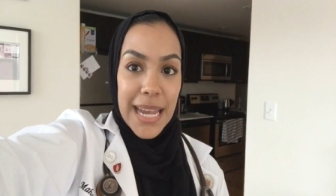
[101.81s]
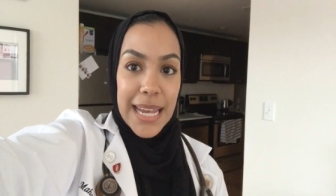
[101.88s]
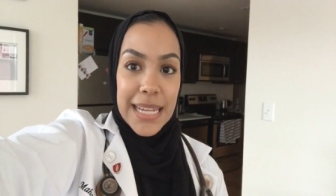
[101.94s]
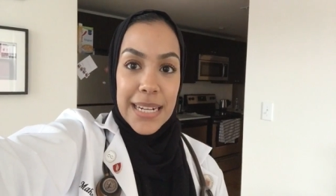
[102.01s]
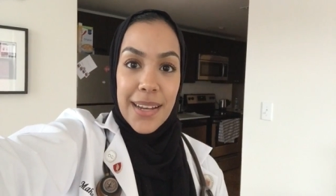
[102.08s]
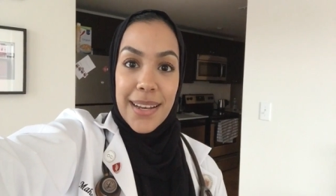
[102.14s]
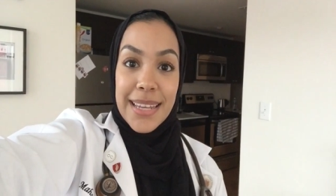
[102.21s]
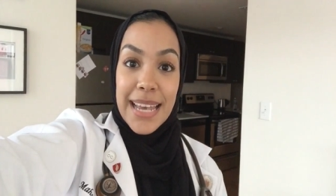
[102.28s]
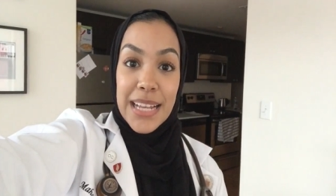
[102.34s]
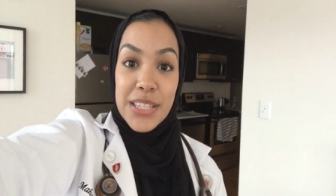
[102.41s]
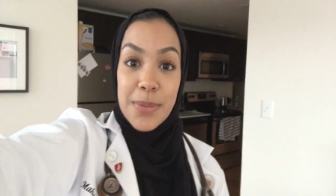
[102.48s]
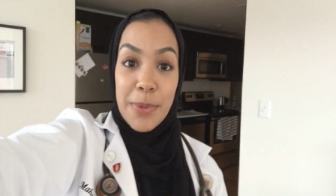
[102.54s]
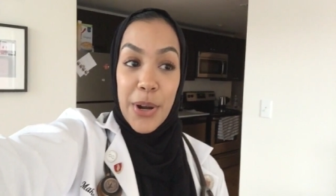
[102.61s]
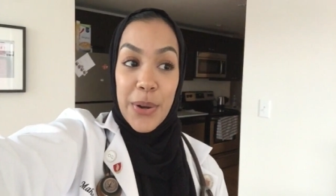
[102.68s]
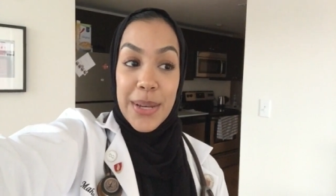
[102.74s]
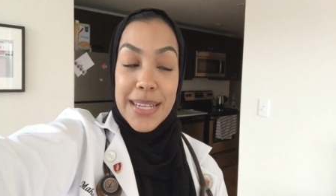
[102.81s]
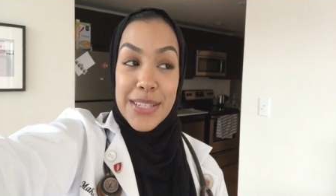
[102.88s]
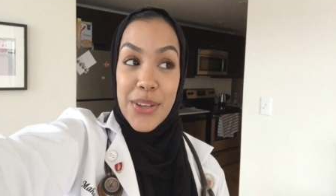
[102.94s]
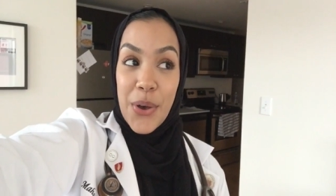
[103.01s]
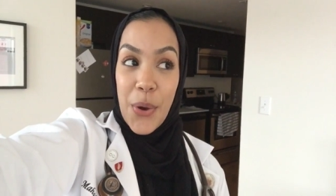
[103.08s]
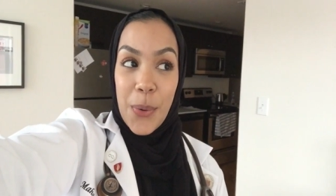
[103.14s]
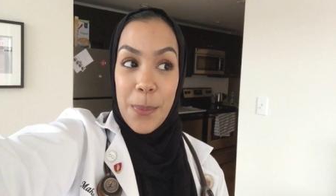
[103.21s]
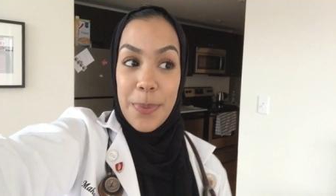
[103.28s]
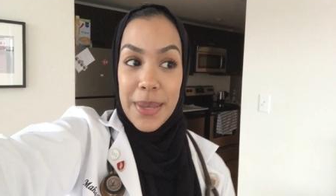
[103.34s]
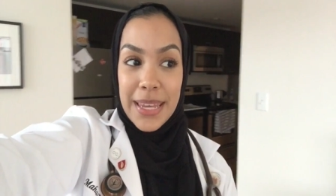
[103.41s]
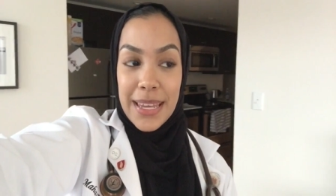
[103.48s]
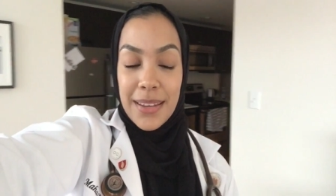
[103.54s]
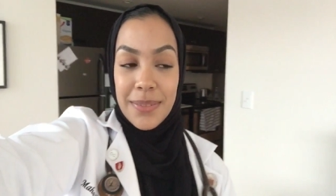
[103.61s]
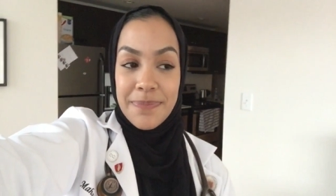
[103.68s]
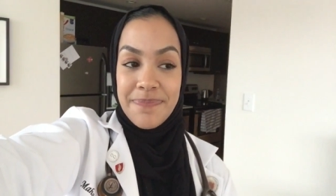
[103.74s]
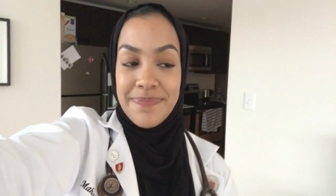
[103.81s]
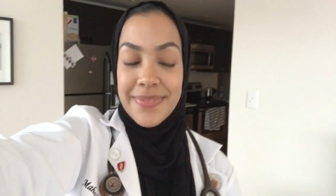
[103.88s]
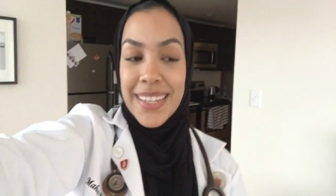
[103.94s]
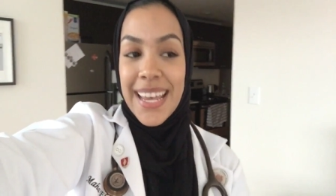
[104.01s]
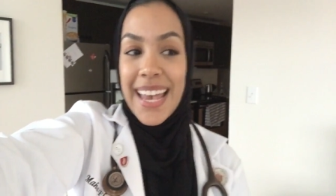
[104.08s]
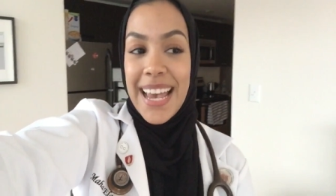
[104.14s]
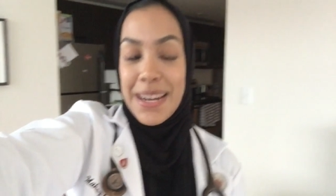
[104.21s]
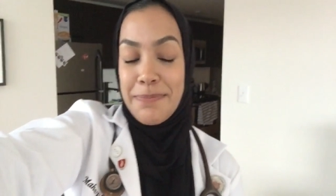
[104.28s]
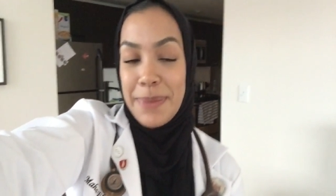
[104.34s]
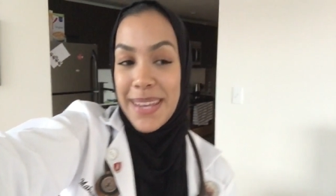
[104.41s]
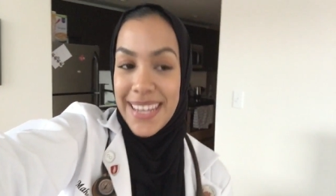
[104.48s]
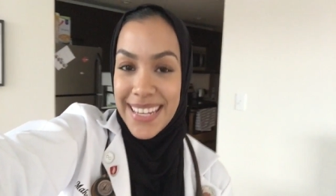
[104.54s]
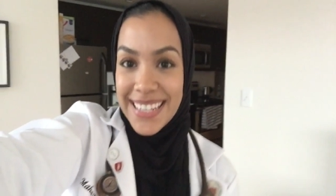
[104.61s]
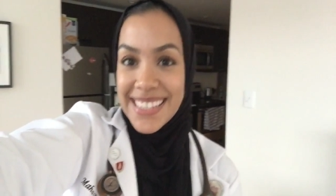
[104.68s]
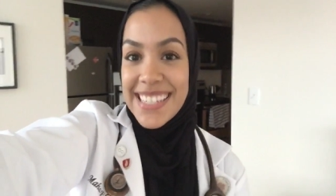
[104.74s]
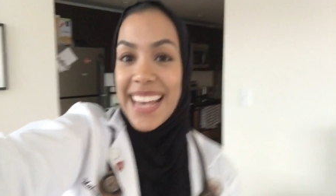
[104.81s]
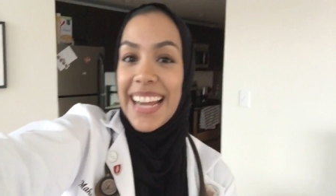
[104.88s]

And yeah, tomorrow is OB and peds,